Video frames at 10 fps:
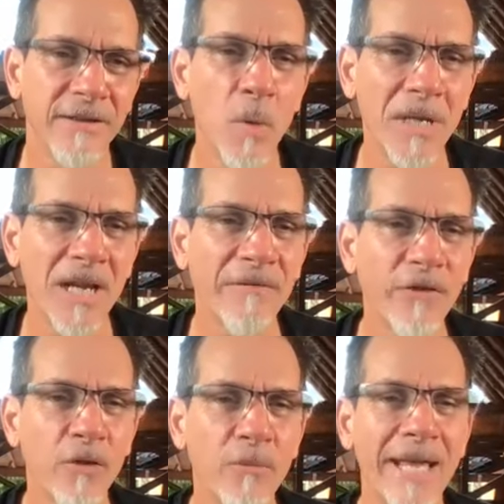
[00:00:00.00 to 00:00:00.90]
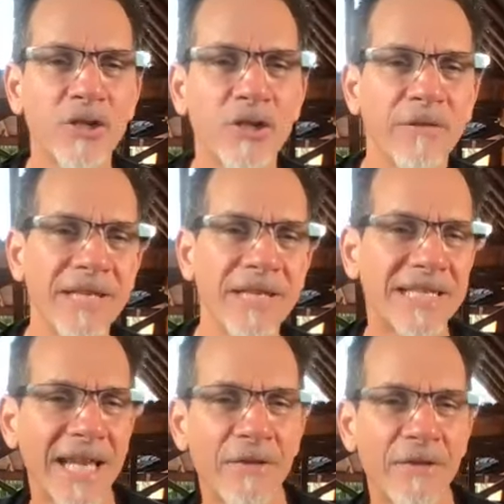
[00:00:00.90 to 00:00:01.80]
The moment I feel my HRV
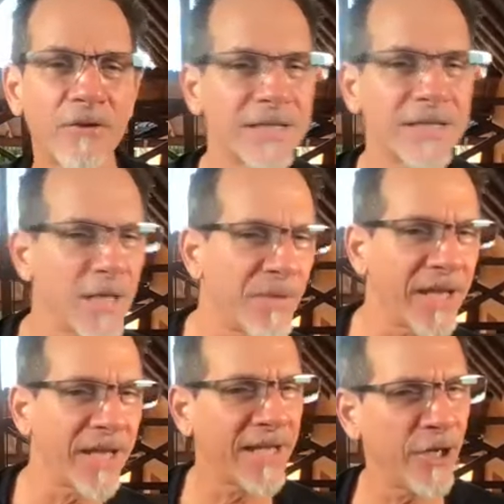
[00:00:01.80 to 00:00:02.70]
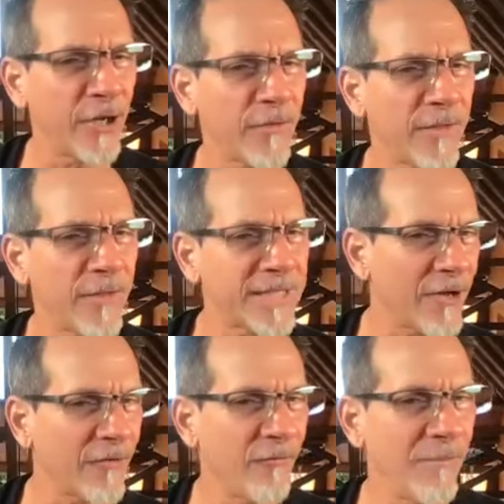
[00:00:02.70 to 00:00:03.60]
saying there is something here that's
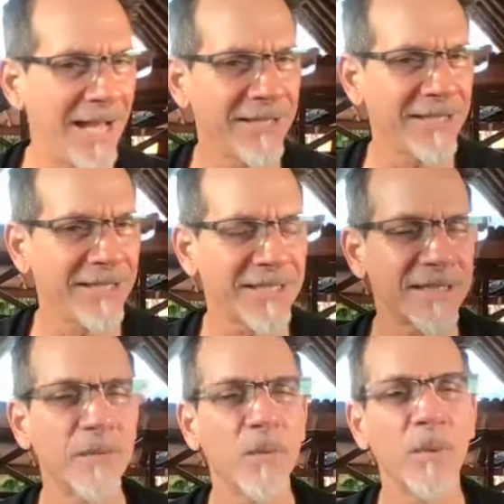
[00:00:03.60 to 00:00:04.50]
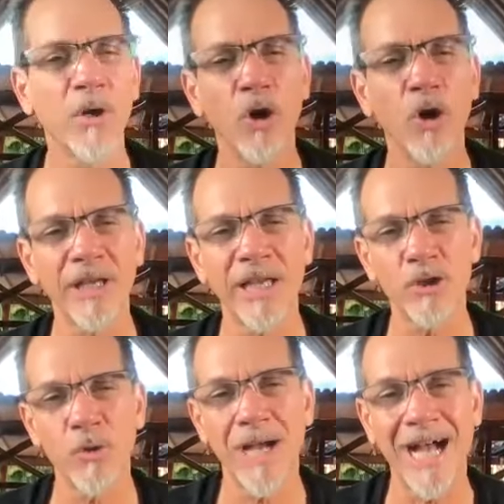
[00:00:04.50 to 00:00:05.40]
out of balance, what we call in
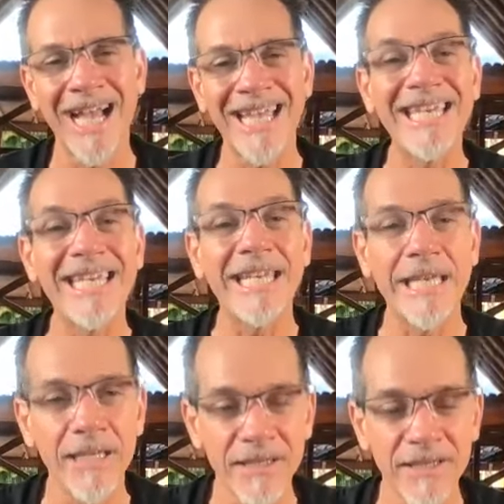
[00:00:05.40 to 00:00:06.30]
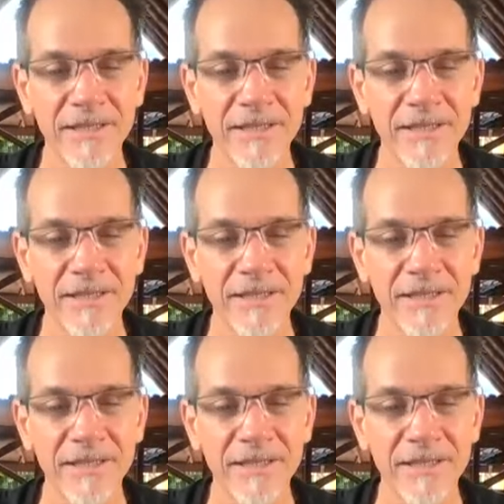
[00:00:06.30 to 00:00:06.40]
Quechua aini,